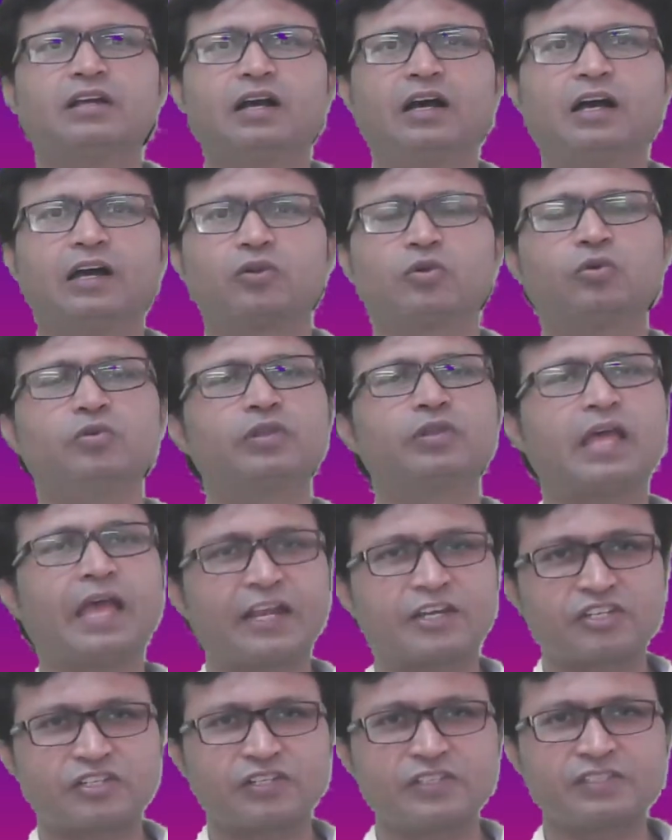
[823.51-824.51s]
our own
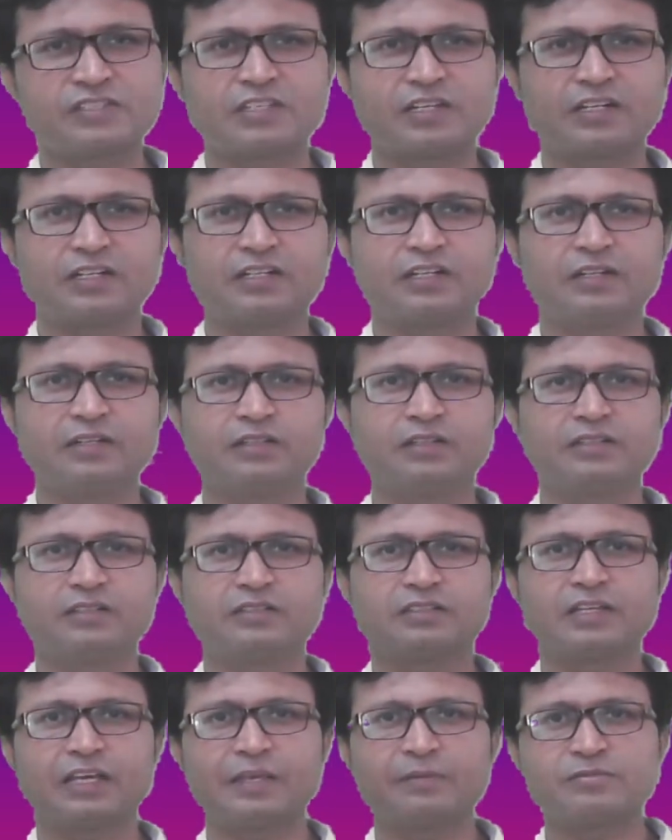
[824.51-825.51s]
actions,
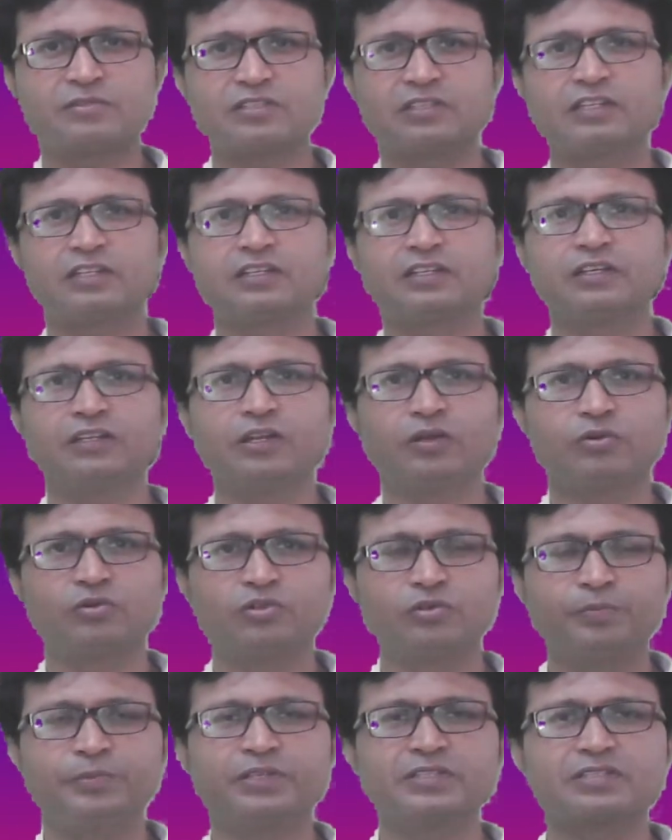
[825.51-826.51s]
certain times they turn out
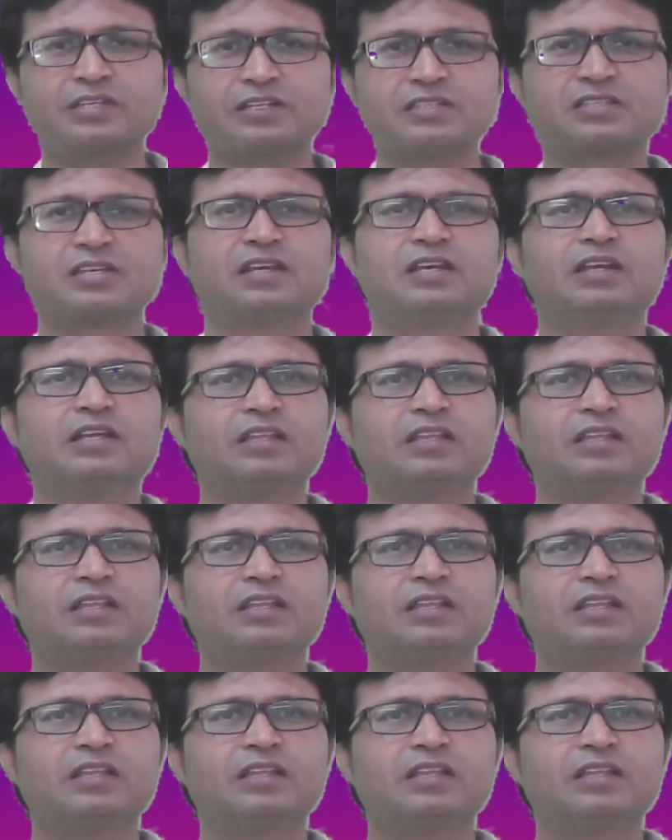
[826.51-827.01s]
to be such